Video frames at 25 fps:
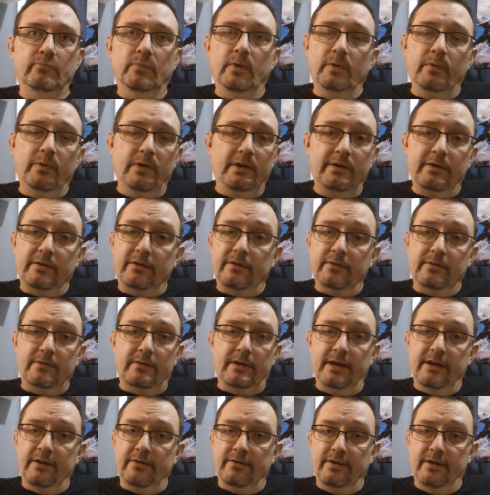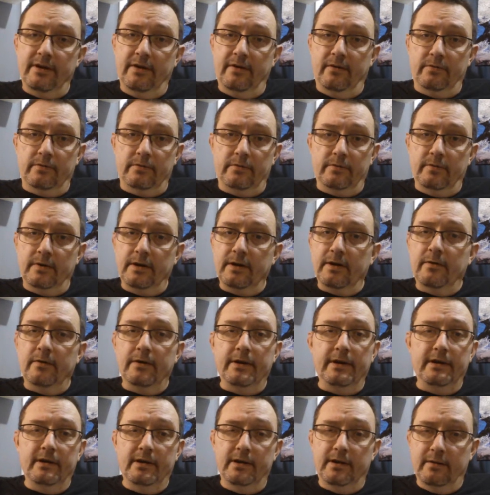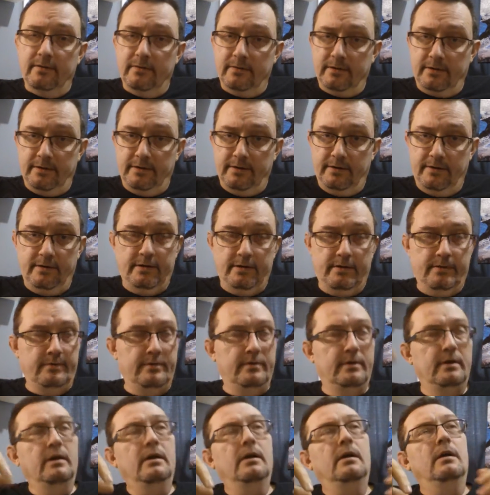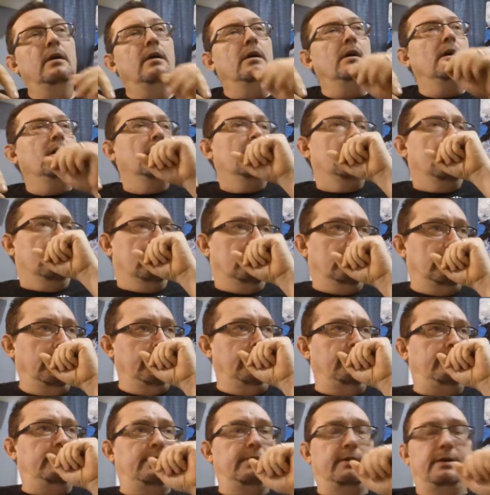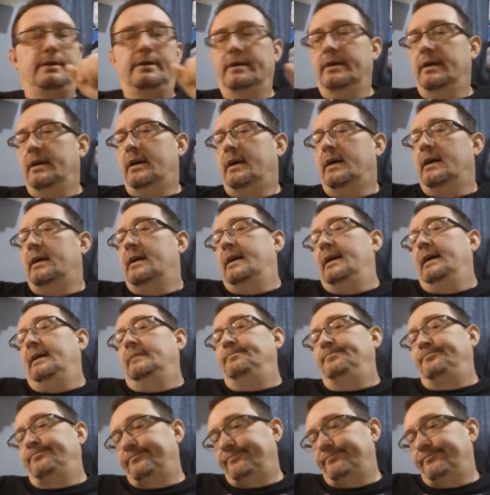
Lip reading: Well, we're just going to tell jokes. We're going to end it on a good note. All right.